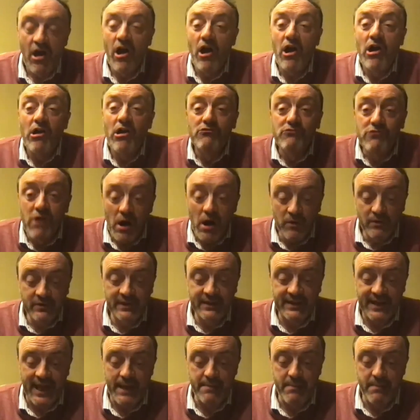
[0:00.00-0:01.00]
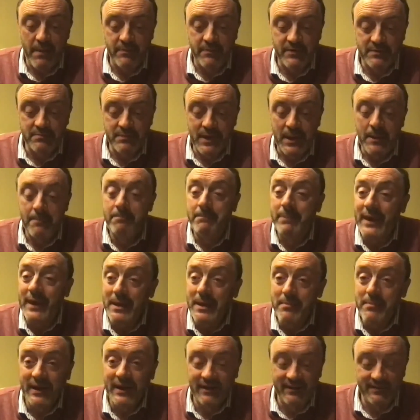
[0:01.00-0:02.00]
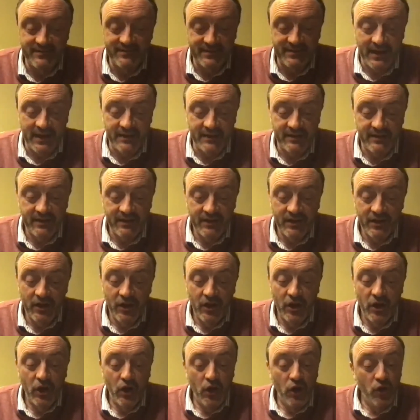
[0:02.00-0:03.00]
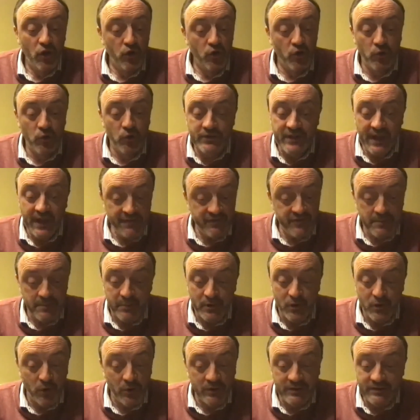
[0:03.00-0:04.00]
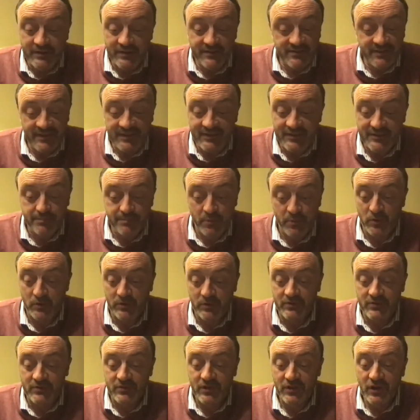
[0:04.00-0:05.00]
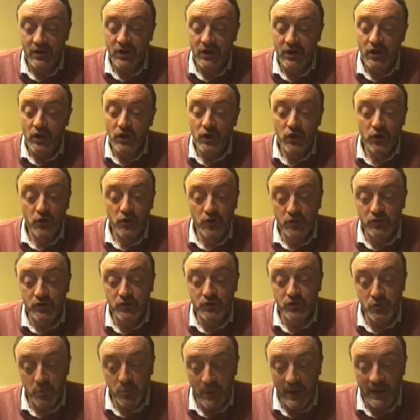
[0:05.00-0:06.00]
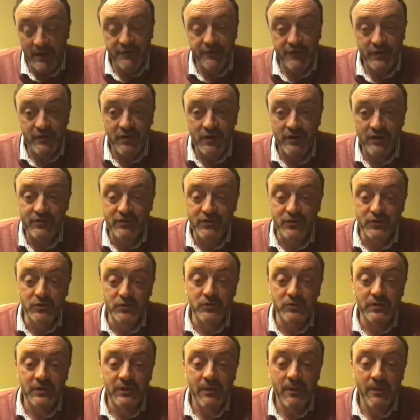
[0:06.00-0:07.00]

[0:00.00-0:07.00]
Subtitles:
Roundy came up to me, beaming, and he said, "You'll definitely be going to the city sports. You could do well for our school."